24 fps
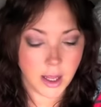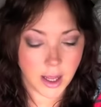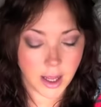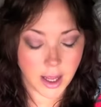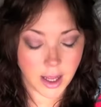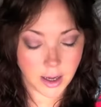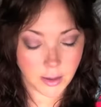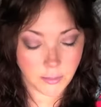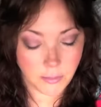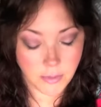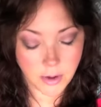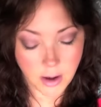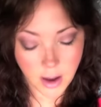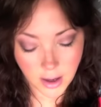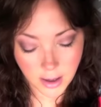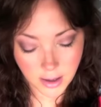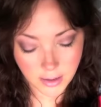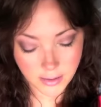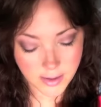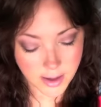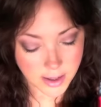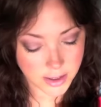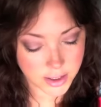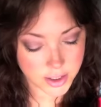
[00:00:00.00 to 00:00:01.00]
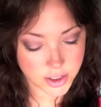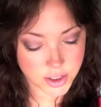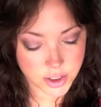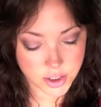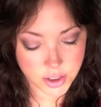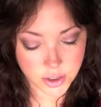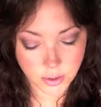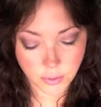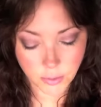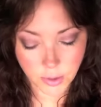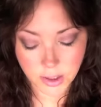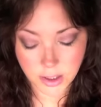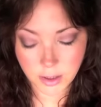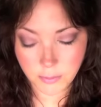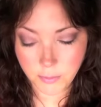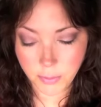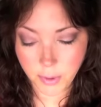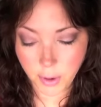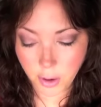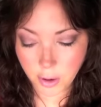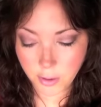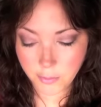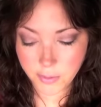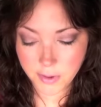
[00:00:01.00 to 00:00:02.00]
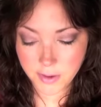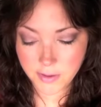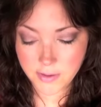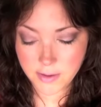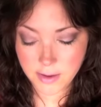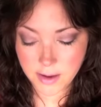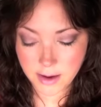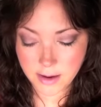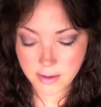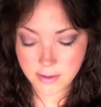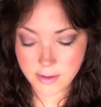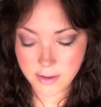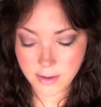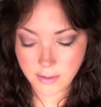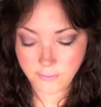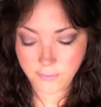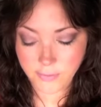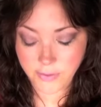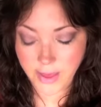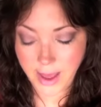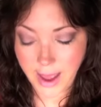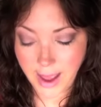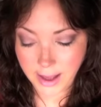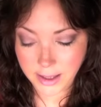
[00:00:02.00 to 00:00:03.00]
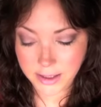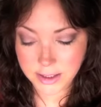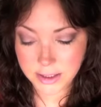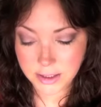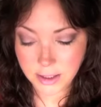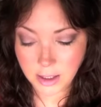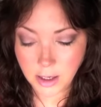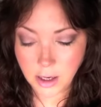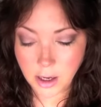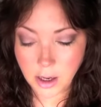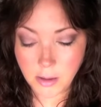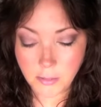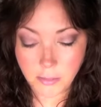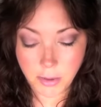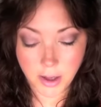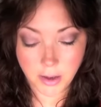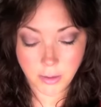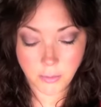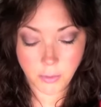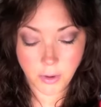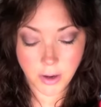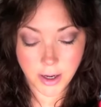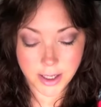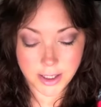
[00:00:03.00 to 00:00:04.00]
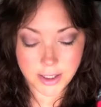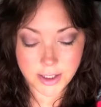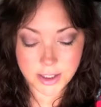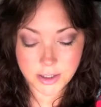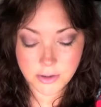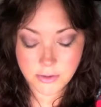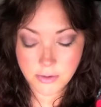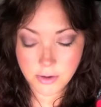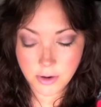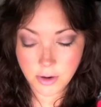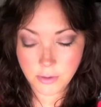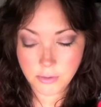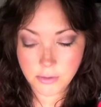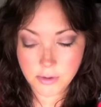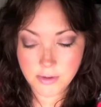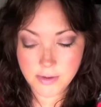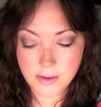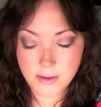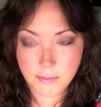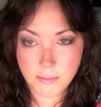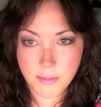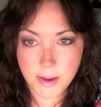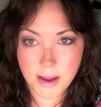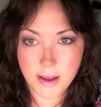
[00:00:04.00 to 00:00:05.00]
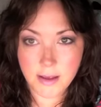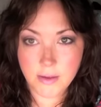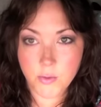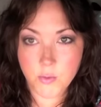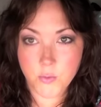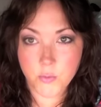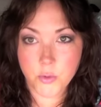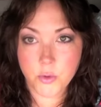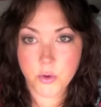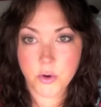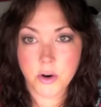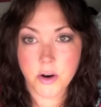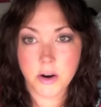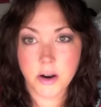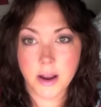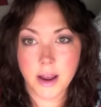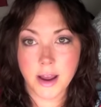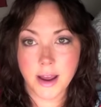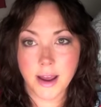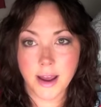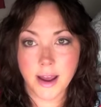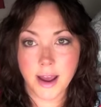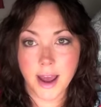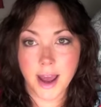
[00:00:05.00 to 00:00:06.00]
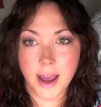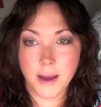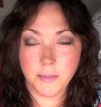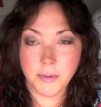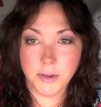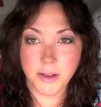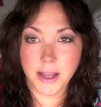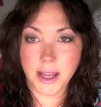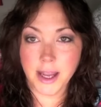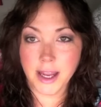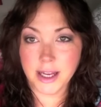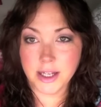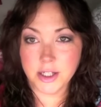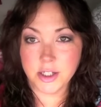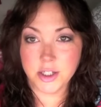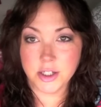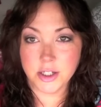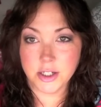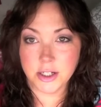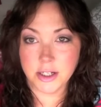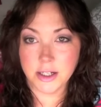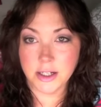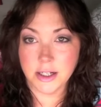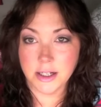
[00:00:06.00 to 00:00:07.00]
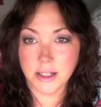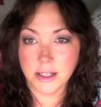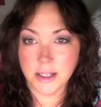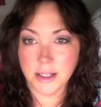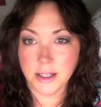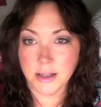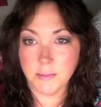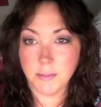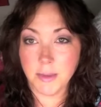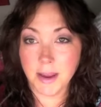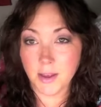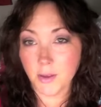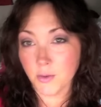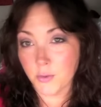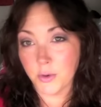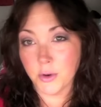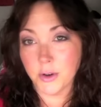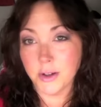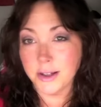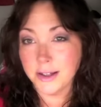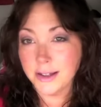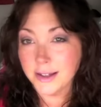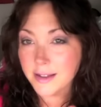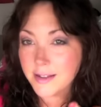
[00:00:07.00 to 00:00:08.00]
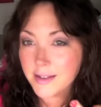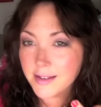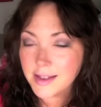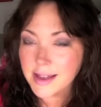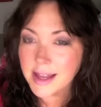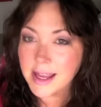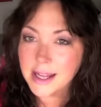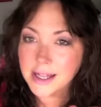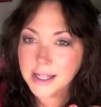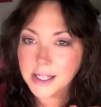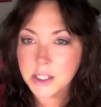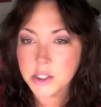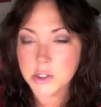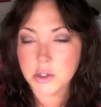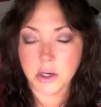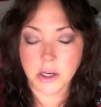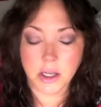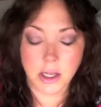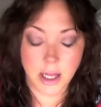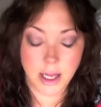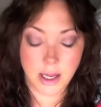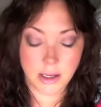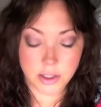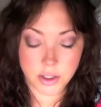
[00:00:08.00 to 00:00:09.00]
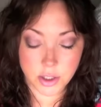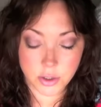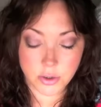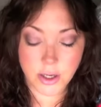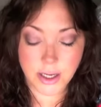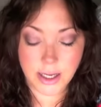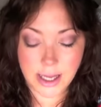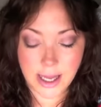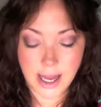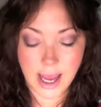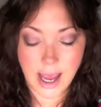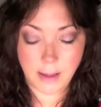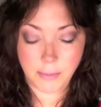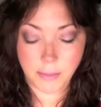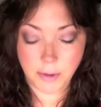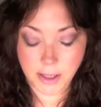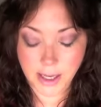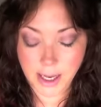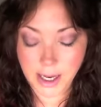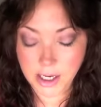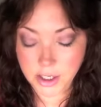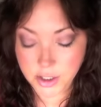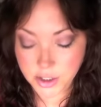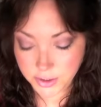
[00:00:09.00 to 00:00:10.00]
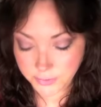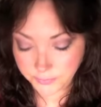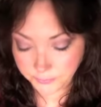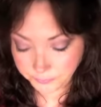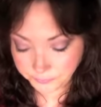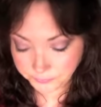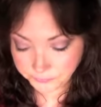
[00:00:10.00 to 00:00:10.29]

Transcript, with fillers: And I'm not exactly sure what the purpose is of that, but what I do know is it makes for application, it makes for a slightly tricky, tricky application.